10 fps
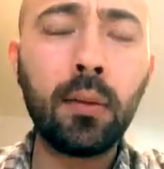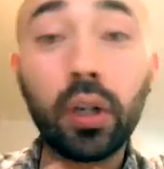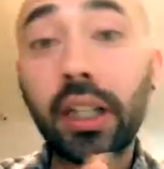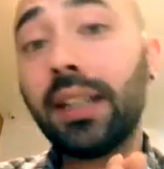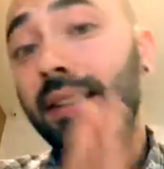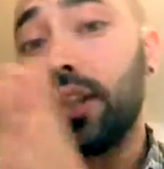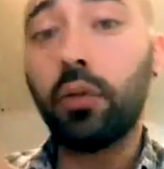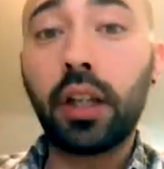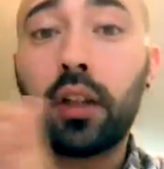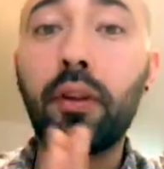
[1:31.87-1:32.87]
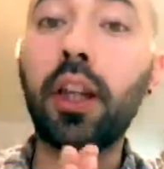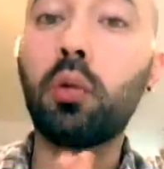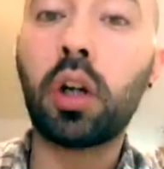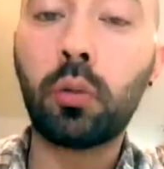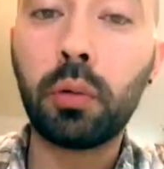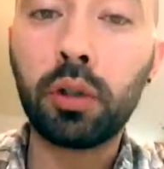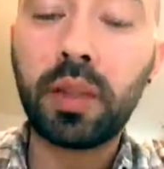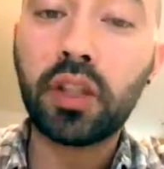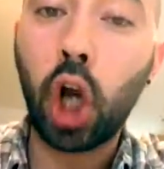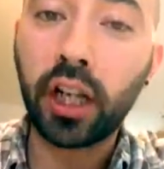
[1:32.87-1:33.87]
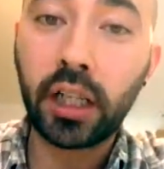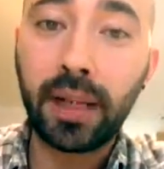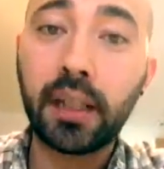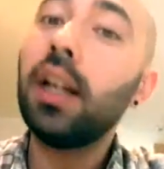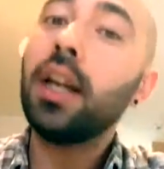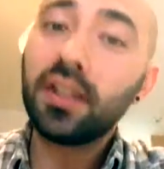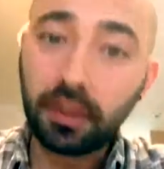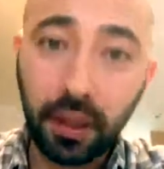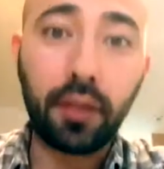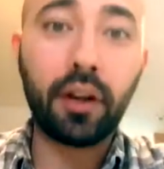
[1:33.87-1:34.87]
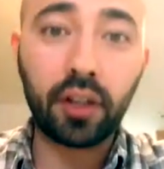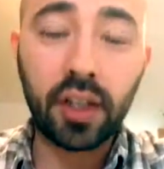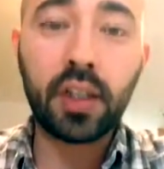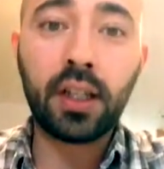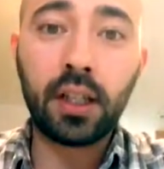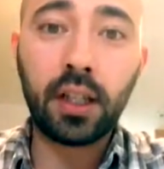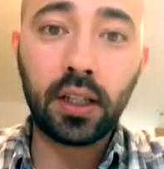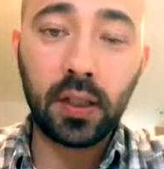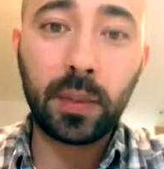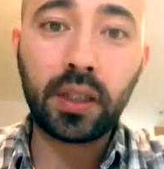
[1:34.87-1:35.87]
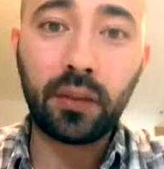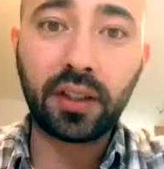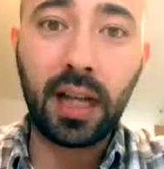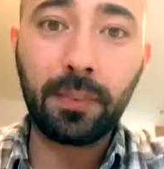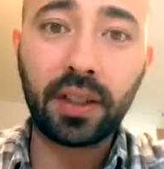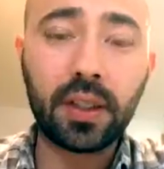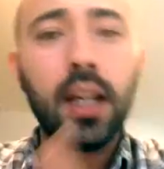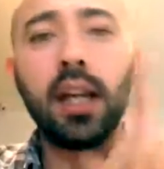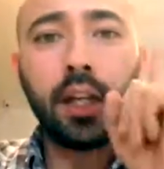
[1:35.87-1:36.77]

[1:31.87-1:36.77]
We're going to send you another video where we will be talking about some other very specific topics.